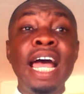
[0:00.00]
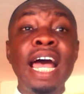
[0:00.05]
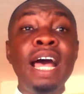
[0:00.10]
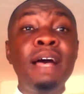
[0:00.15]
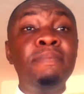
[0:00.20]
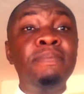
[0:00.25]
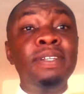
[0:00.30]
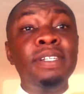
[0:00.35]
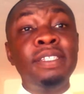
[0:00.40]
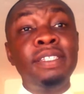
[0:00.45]

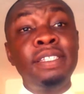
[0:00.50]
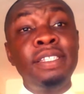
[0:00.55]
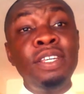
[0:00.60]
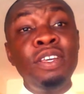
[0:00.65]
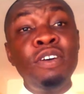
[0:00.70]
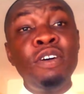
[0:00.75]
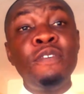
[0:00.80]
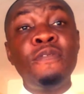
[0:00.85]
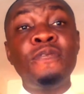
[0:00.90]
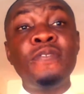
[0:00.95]
I'm the
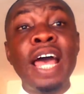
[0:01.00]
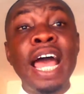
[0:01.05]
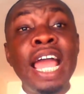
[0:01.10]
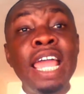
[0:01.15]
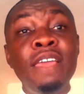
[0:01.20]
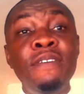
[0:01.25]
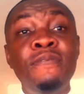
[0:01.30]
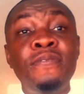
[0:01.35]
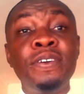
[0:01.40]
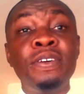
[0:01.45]
CEO of
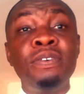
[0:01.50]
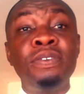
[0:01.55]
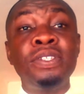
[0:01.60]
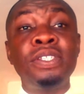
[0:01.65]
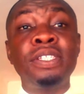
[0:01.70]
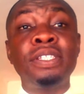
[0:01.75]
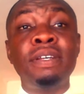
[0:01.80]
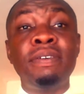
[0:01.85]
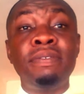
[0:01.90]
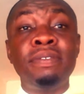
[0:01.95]
iYouth
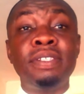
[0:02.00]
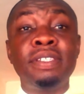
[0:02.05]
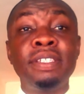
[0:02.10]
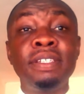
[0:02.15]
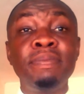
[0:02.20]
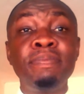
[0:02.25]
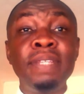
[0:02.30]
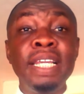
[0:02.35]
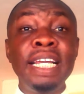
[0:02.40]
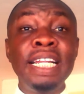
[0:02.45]

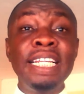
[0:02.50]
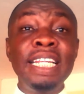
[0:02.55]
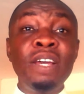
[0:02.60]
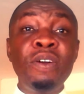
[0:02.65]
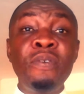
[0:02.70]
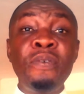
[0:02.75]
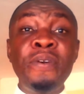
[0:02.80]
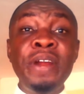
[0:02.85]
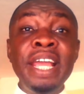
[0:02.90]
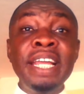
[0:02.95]
Consult.
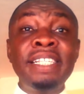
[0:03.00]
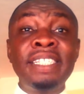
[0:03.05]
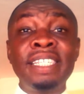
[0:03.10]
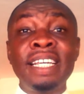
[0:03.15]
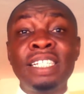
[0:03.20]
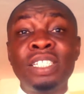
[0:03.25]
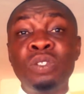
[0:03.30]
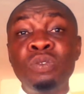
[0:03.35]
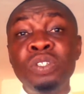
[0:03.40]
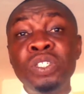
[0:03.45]
The rates
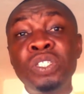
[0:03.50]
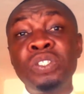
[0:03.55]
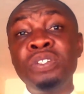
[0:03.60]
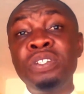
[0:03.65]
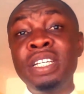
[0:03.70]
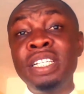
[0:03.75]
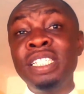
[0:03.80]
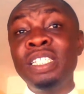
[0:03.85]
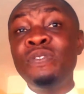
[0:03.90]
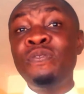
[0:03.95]
at which
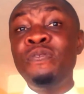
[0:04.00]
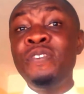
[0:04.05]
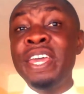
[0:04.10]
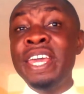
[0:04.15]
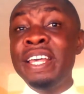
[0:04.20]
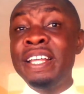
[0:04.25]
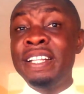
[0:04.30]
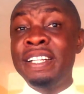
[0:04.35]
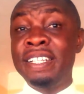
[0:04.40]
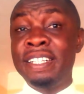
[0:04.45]
students
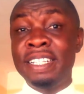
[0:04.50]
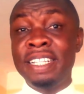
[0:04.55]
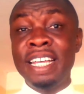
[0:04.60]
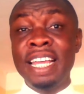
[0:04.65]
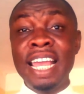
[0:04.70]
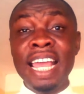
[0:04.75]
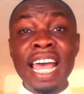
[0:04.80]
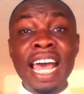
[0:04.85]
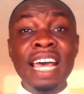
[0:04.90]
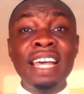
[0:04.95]
fail
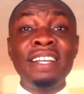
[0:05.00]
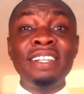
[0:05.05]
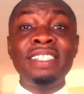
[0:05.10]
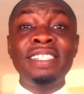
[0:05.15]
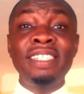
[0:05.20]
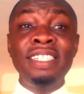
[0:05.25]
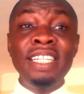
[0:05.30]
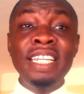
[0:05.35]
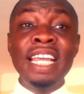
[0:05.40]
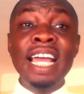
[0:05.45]
at a
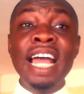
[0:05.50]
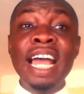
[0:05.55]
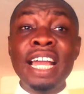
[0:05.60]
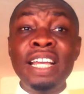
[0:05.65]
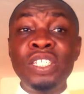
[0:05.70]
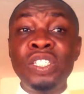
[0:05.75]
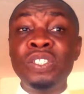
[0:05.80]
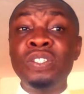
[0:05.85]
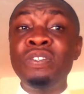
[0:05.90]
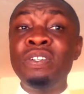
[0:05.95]
senior
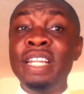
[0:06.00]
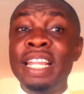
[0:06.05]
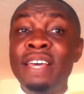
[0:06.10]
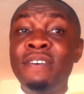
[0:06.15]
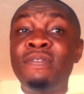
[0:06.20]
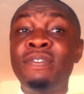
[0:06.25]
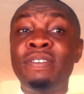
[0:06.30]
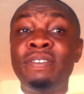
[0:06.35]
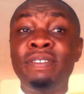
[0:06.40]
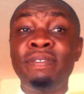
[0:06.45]
high school
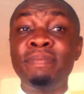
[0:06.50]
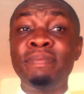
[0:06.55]
level